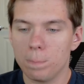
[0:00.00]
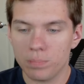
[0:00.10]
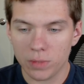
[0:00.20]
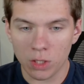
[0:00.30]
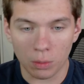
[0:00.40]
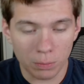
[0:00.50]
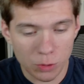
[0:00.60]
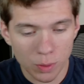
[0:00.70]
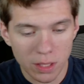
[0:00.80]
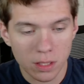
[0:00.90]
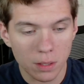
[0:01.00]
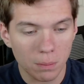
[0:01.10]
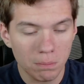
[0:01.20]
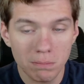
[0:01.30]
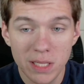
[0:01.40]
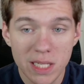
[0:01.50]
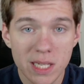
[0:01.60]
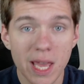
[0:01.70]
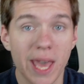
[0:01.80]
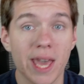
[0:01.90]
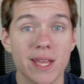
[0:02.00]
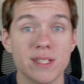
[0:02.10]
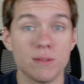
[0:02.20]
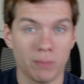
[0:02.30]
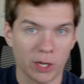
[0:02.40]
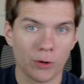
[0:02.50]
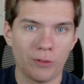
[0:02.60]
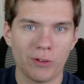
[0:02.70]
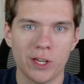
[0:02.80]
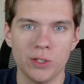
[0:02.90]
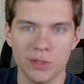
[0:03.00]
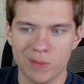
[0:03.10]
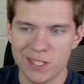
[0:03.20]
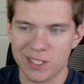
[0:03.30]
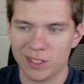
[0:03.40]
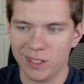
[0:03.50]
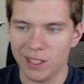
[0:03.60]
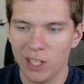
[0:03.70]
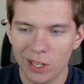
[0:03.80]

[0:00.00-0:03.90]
between me and my girlfriend, who's basically